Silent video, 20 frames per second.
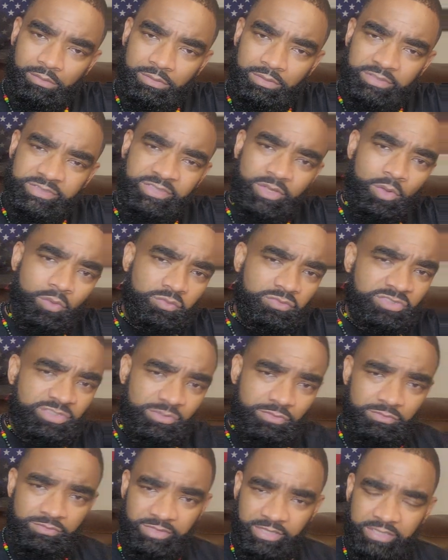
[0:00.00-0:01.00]
So
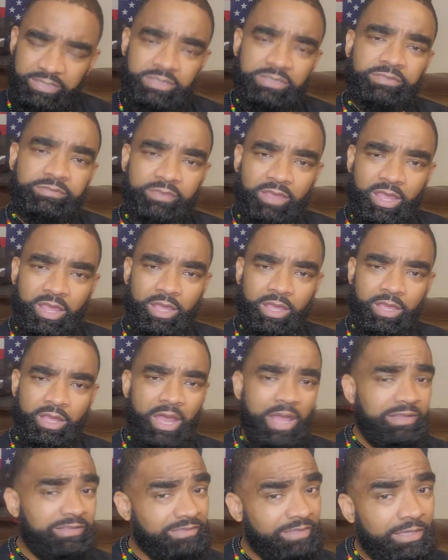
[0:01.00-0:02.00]
Juneteenth is fine.
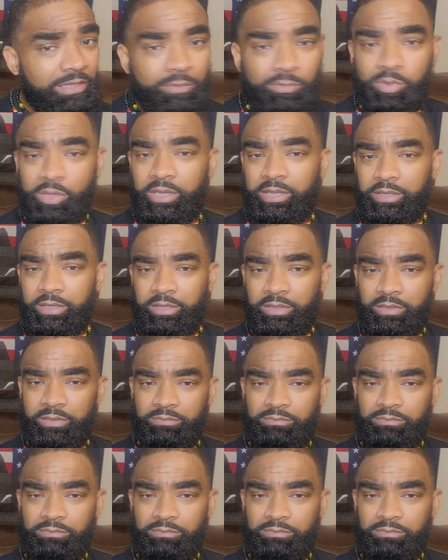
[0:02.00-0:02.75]
I celebrate it.